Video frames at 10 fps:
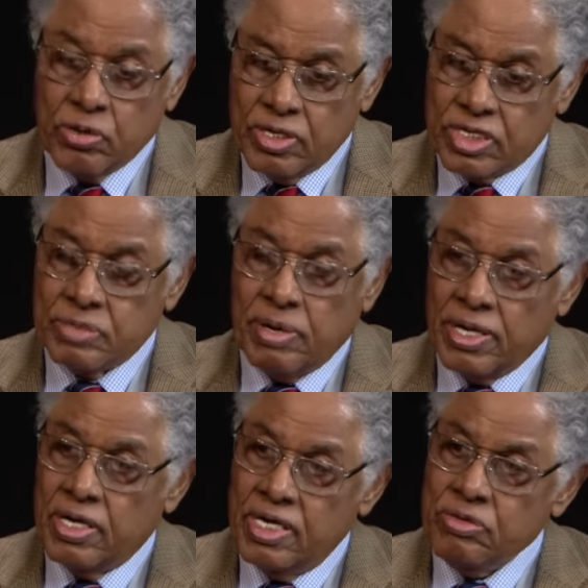courses
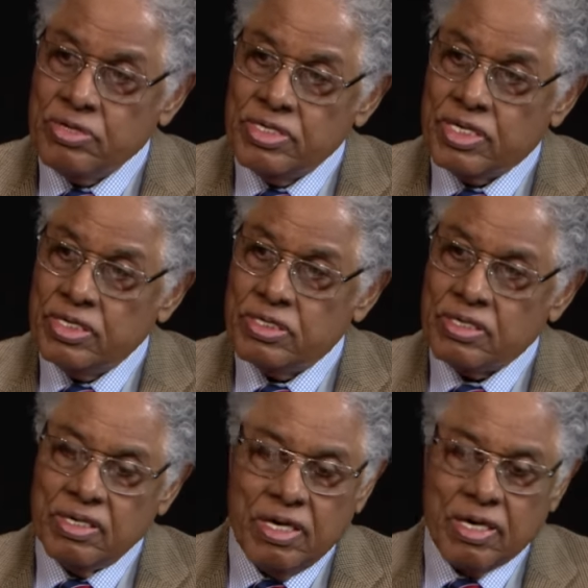by the hundreds
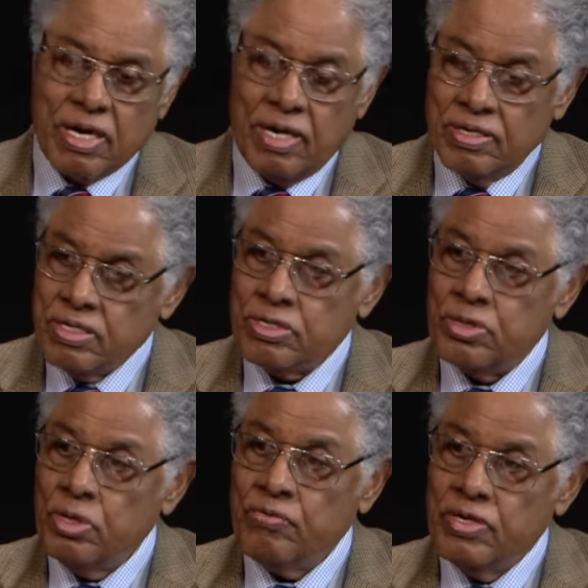in uh, colleges
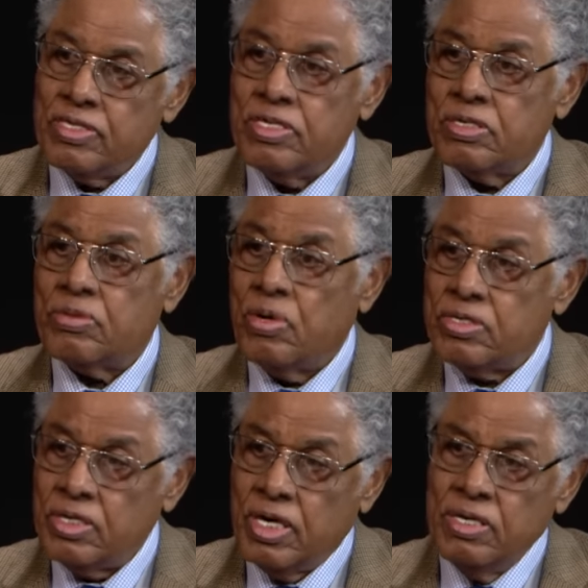and universities
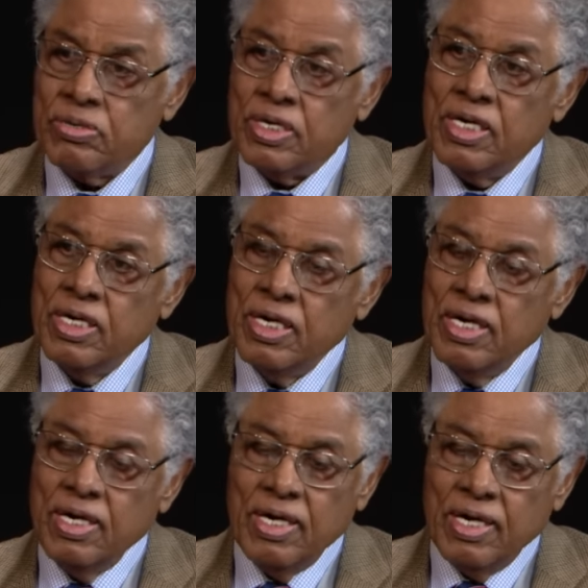across the country.
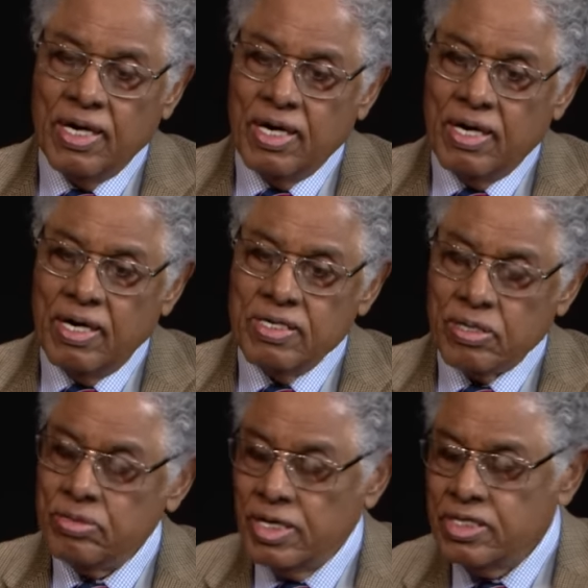Uh,
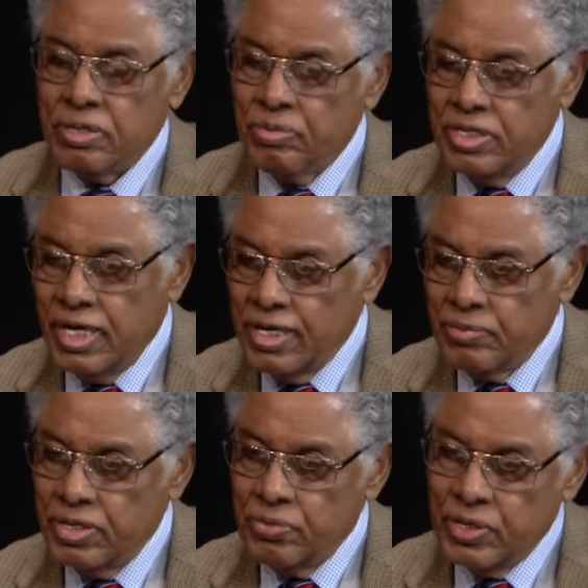and so Jensen
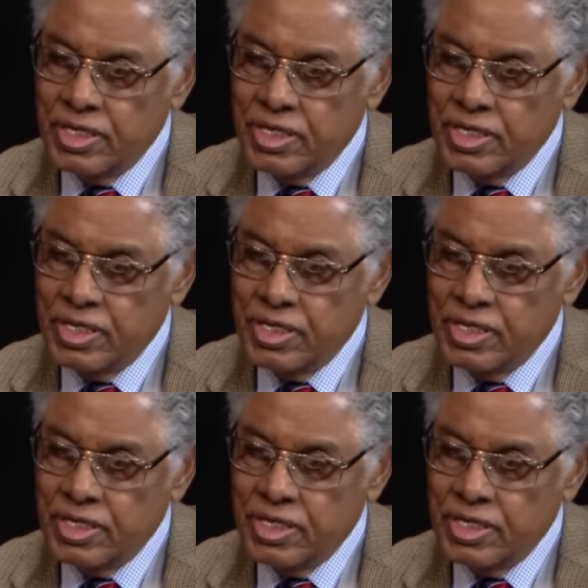reject, re